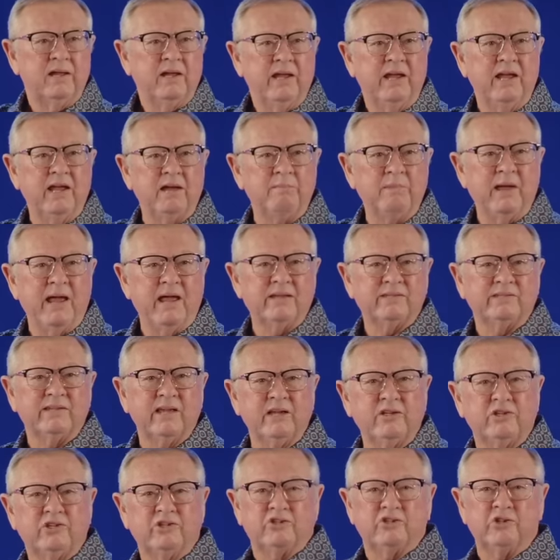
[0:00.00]
him as
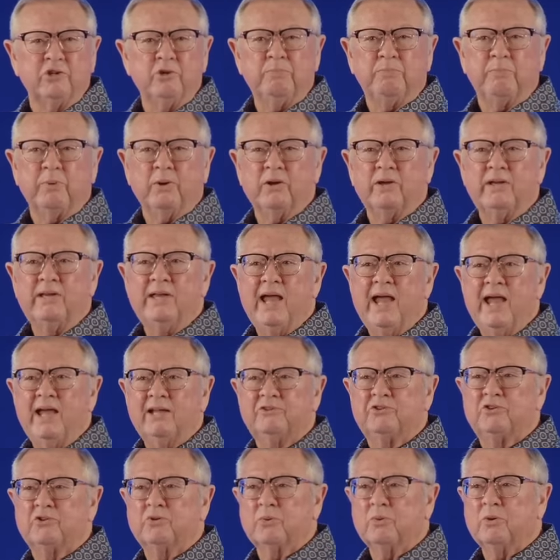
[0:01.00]
a
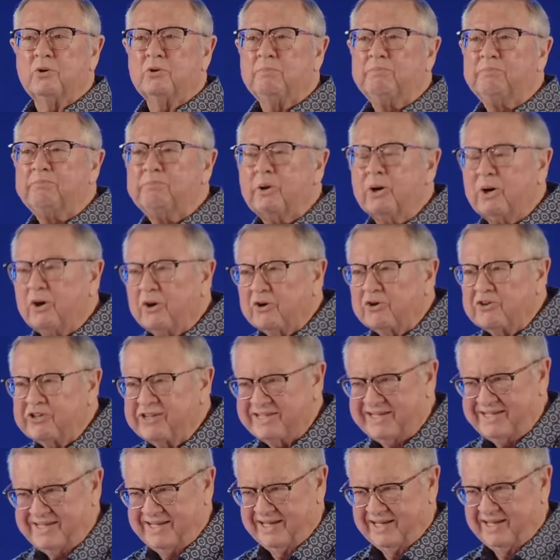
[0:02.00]
supernatural
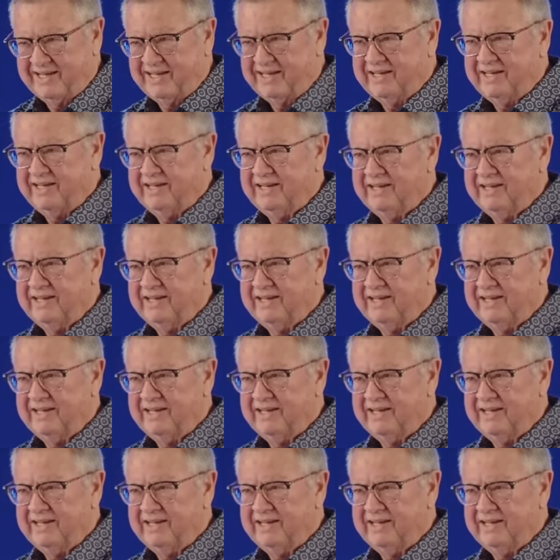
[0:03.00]
person.